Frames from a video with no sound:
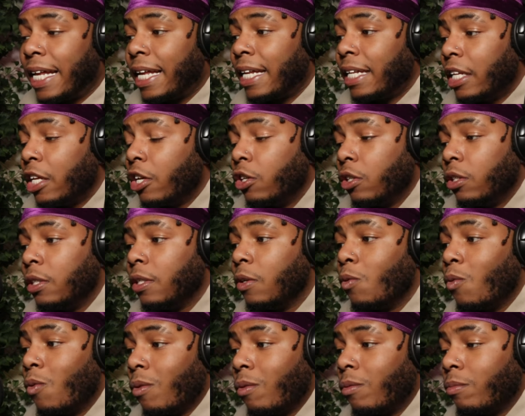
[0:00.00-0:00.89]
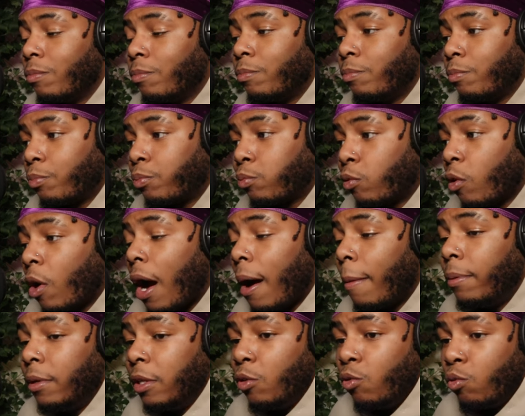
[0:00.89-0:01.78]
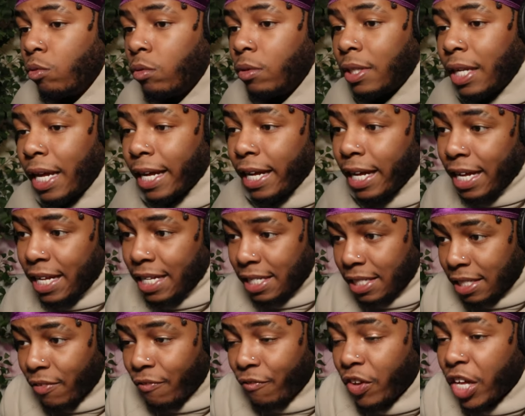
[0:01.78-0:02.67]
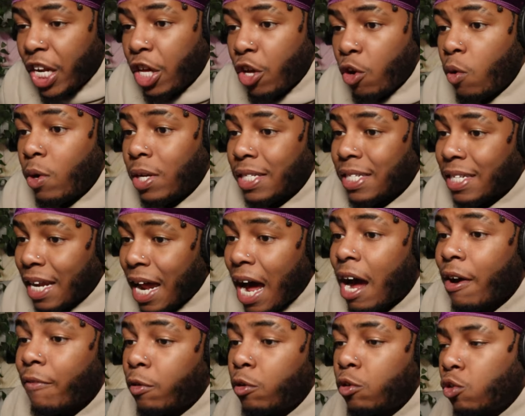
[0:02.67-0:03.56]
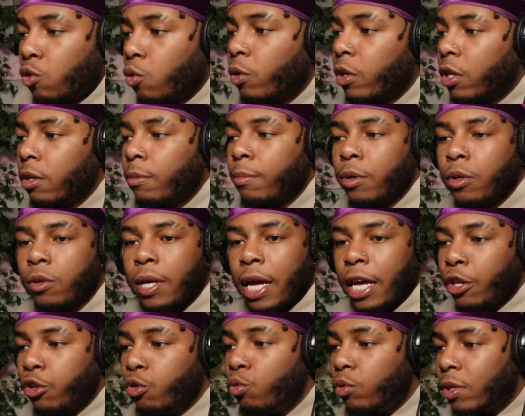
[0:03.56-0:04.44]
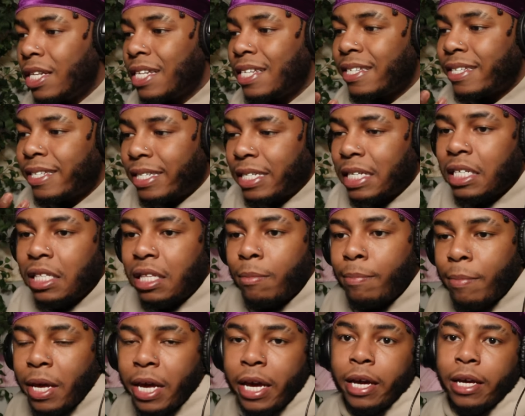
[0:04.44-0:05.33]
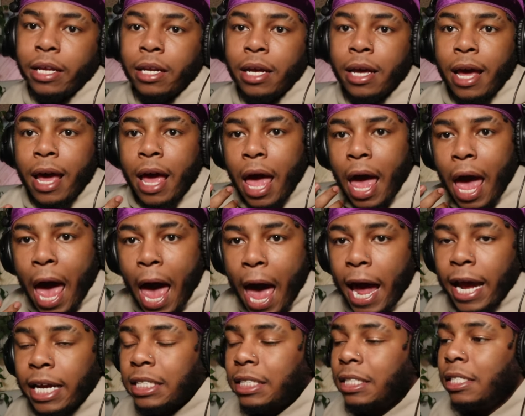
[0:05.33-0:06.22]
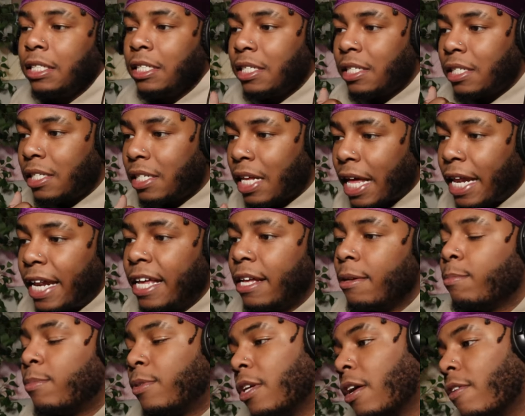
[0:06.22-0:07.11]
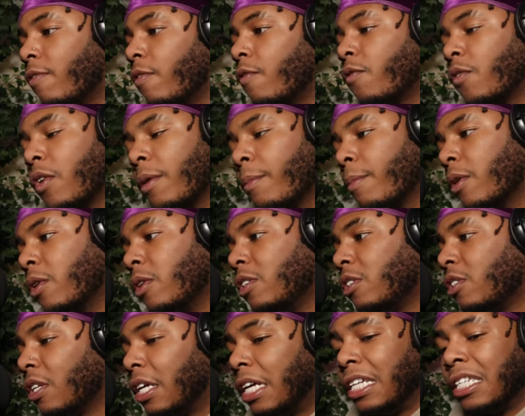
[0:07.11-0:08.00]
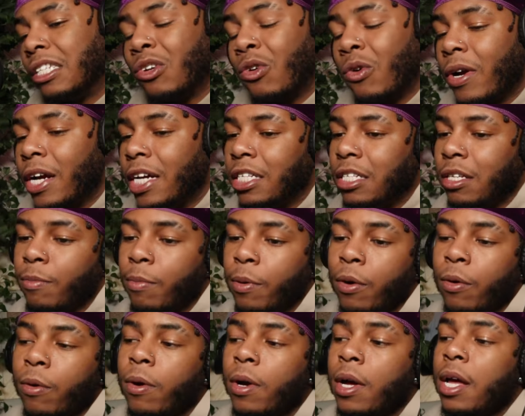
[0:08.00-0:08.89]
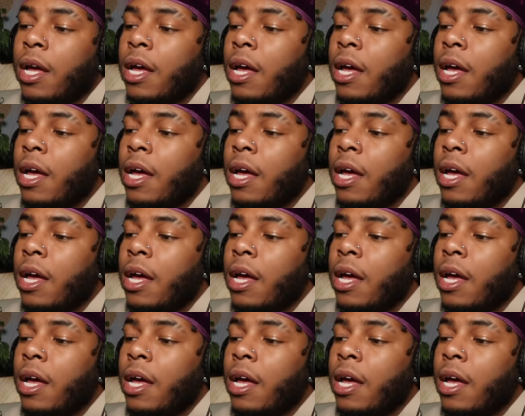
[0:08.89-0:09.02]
literally probably, like, the video is live on Twitter, bro. Like, you can see the man actually setting himself on fire, bro. It's crazy, bro.